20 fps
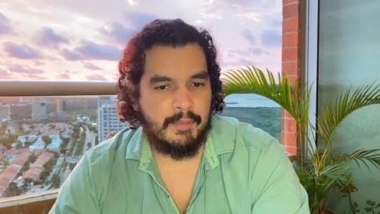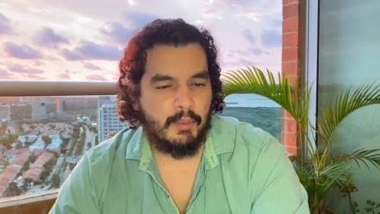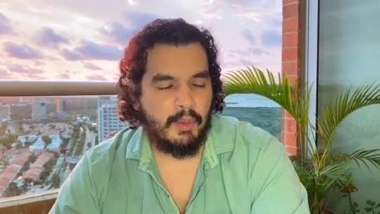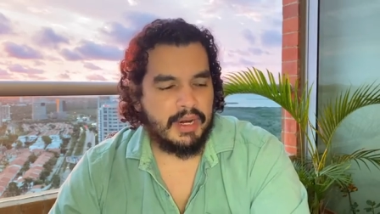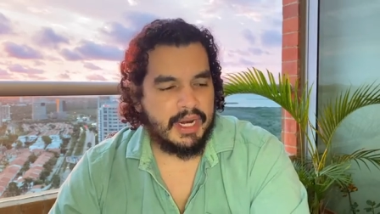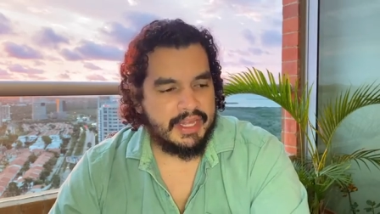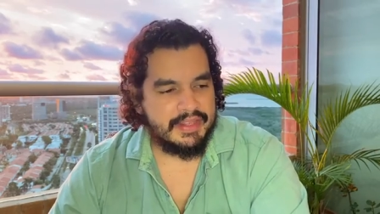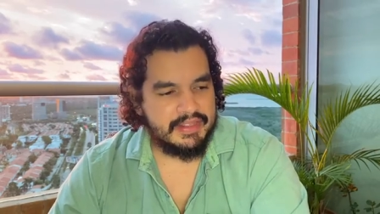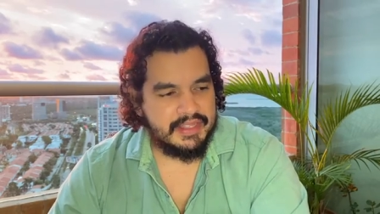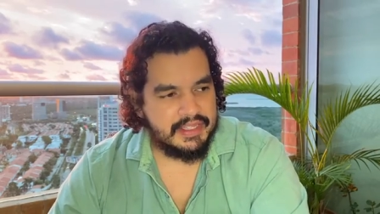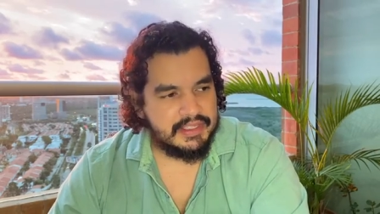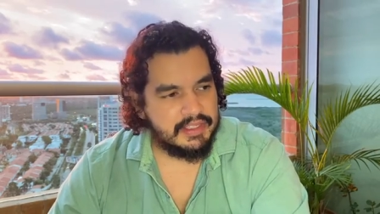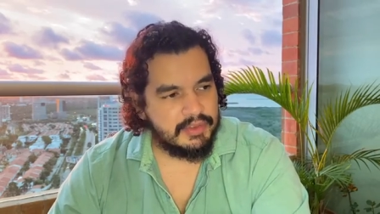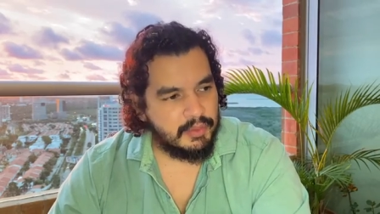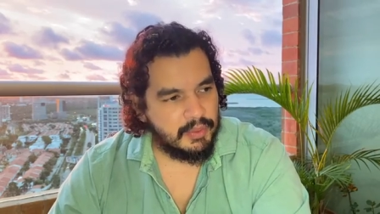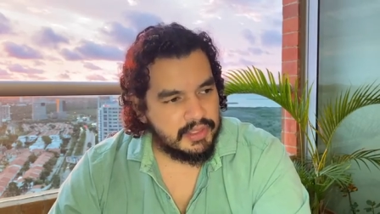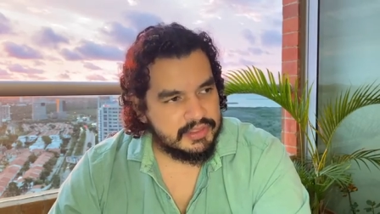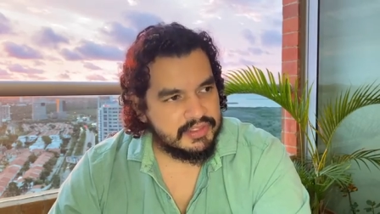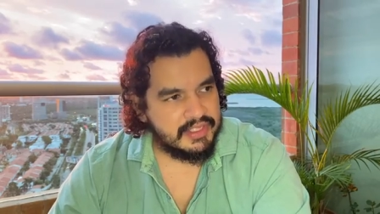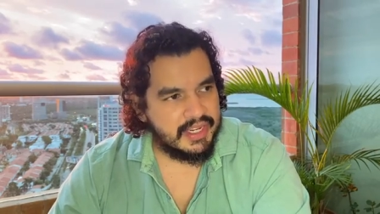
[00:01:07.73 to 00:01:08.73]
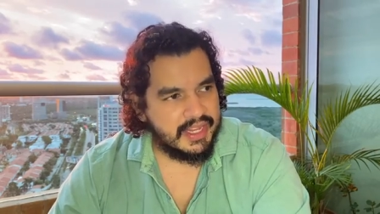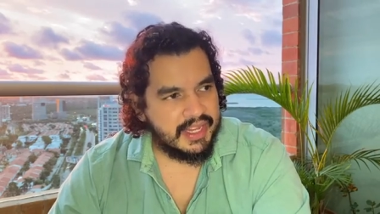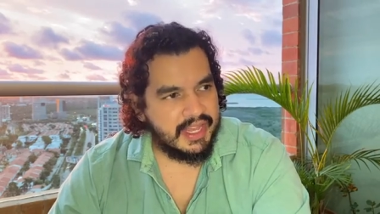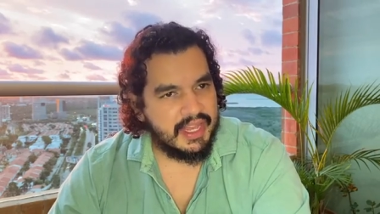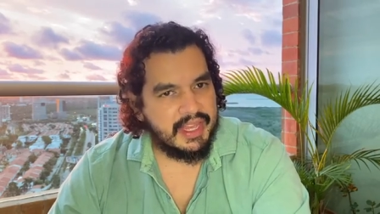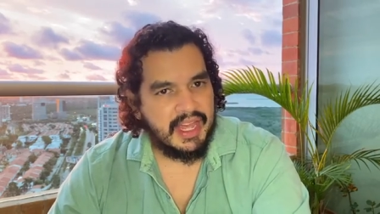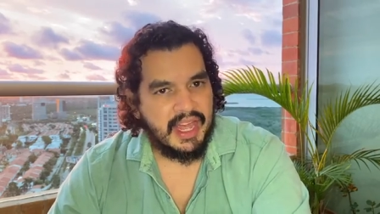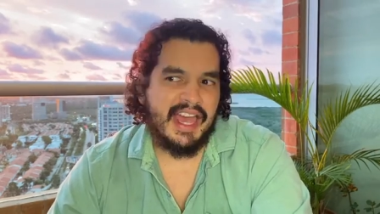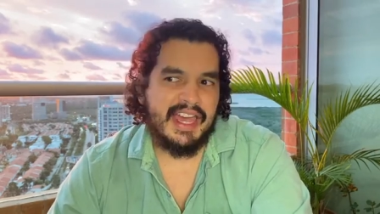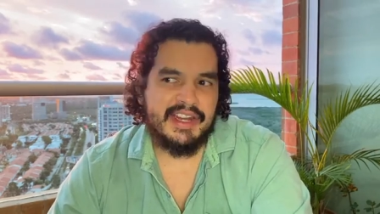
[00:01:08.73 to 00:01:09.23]
what i did was like
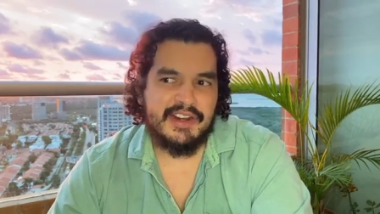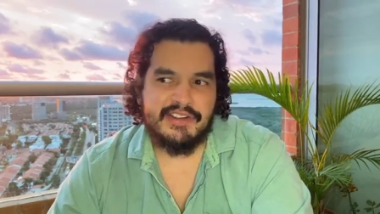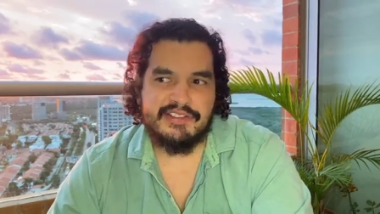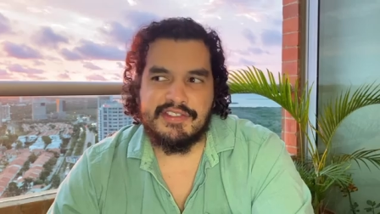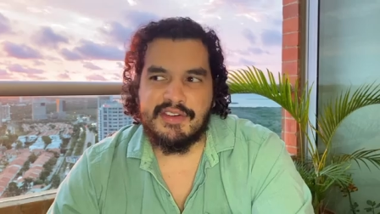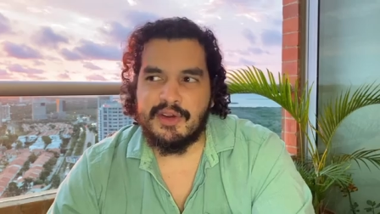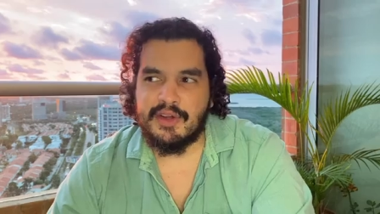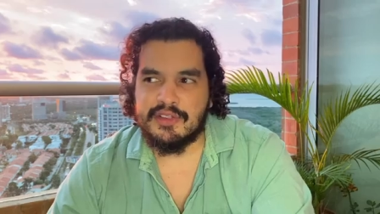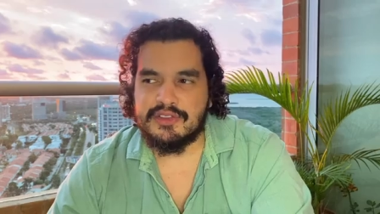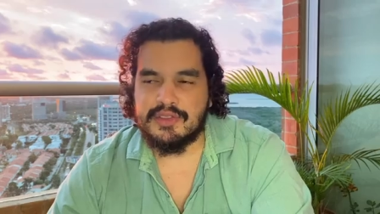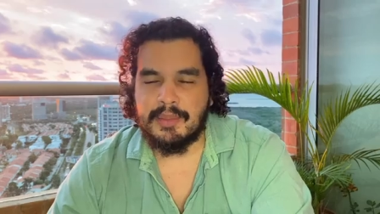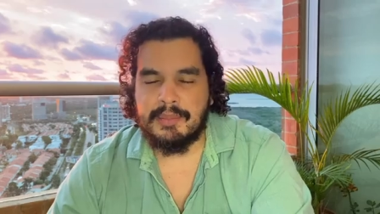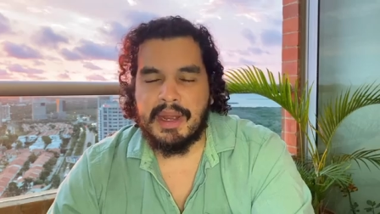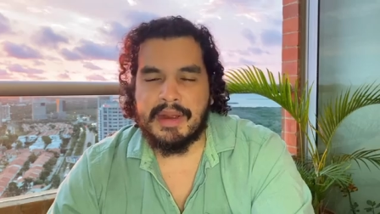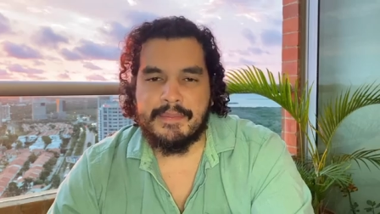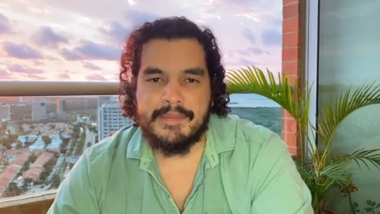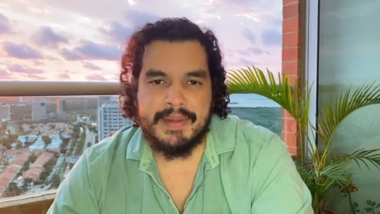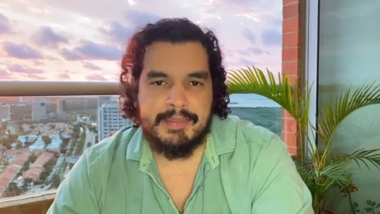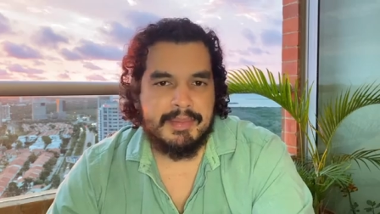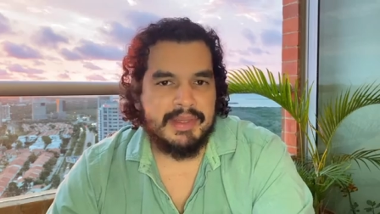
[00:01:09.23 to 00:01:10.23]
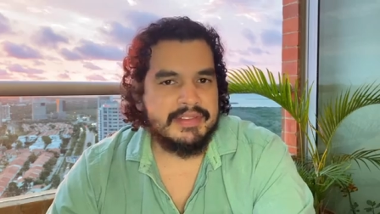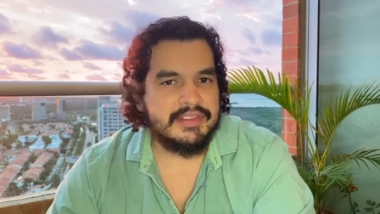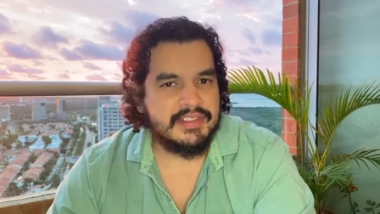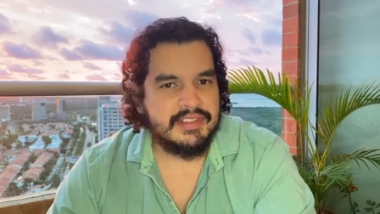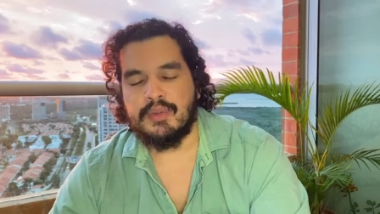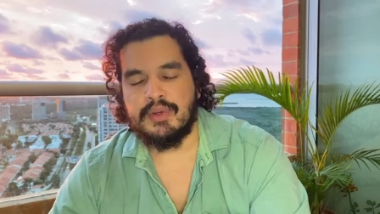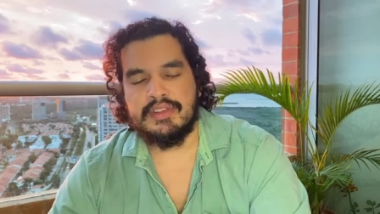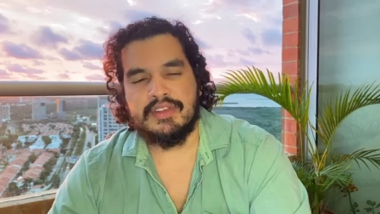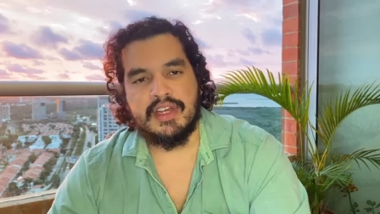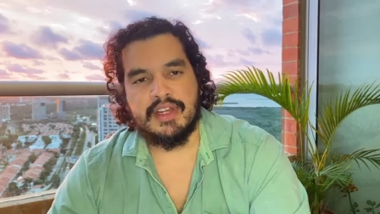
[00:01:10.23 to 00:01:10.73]
i kind of got some agreements
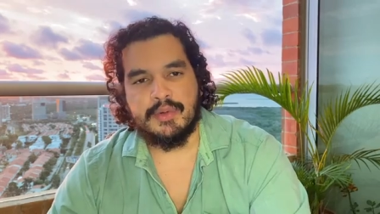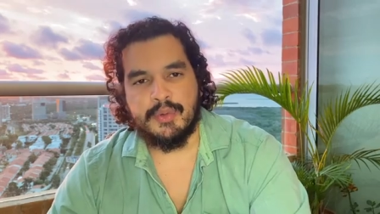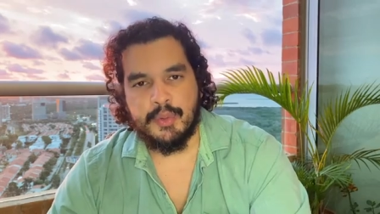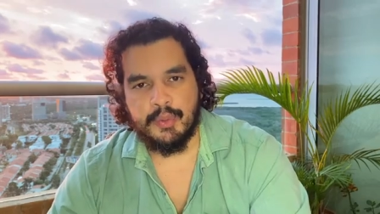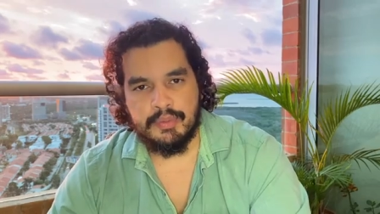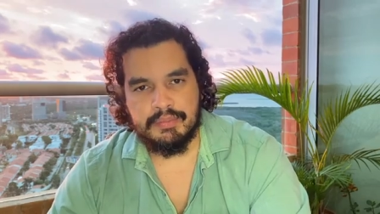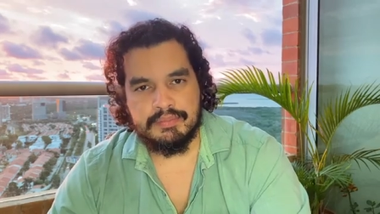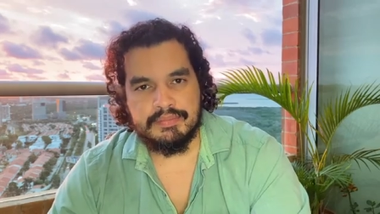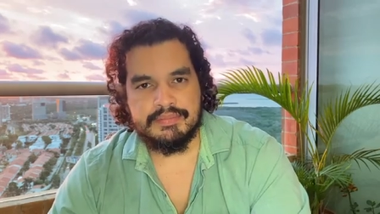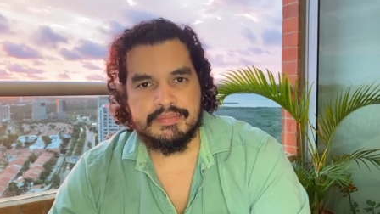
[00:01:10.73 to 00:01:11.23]
with the crew